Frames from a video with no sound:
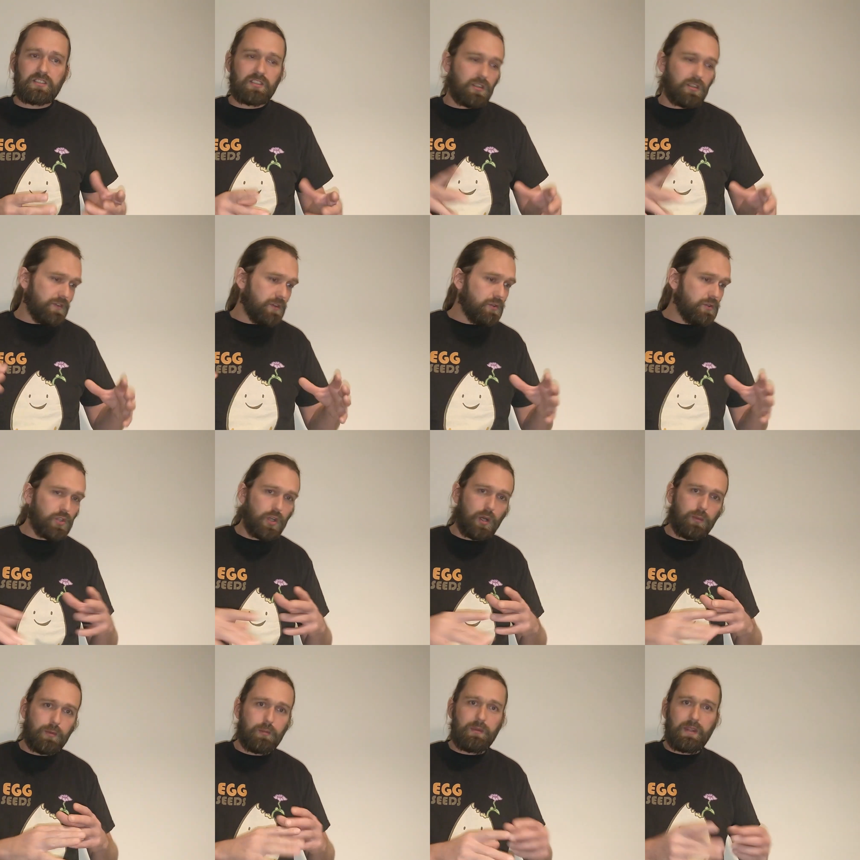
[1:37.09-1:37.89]
so if you chop
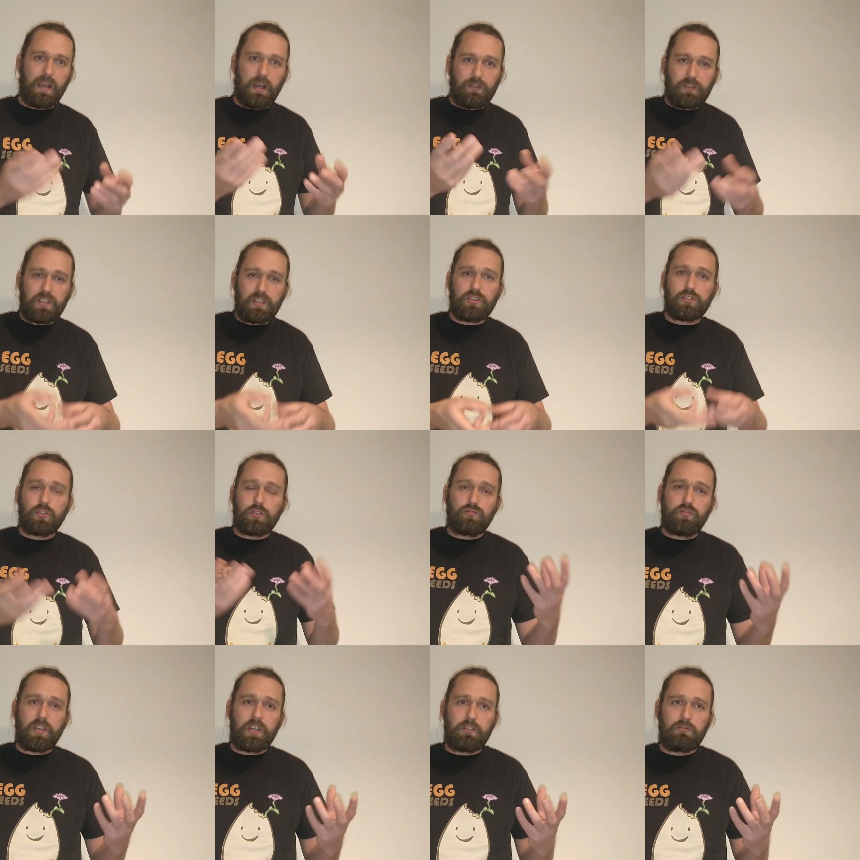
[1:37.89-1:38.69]
them down, they should
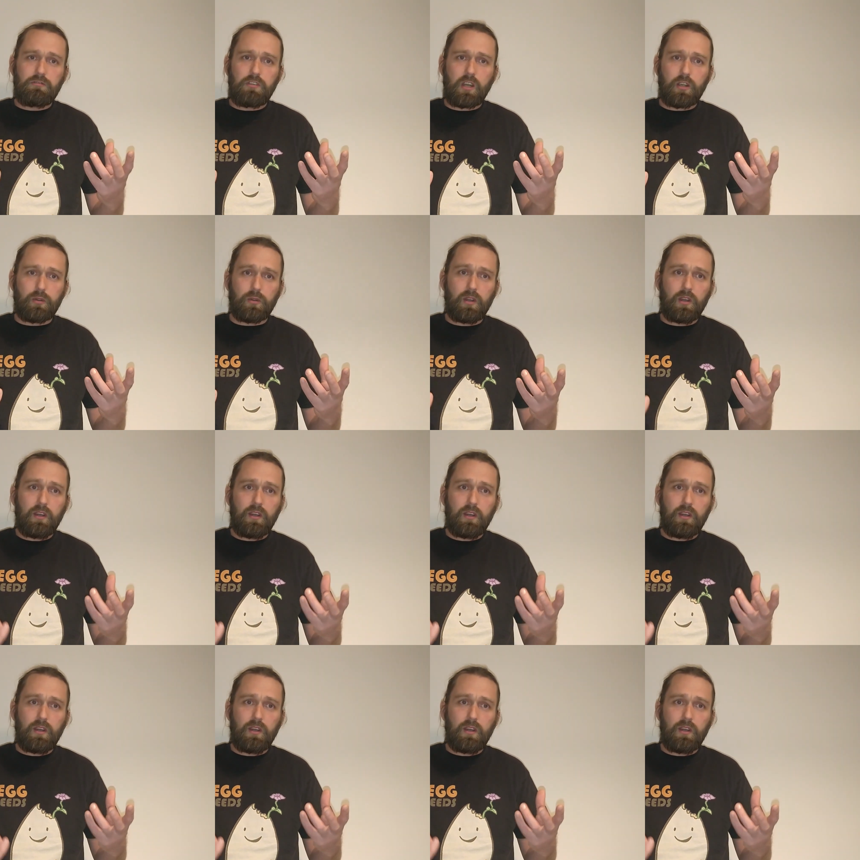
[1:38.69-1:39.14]
regrow.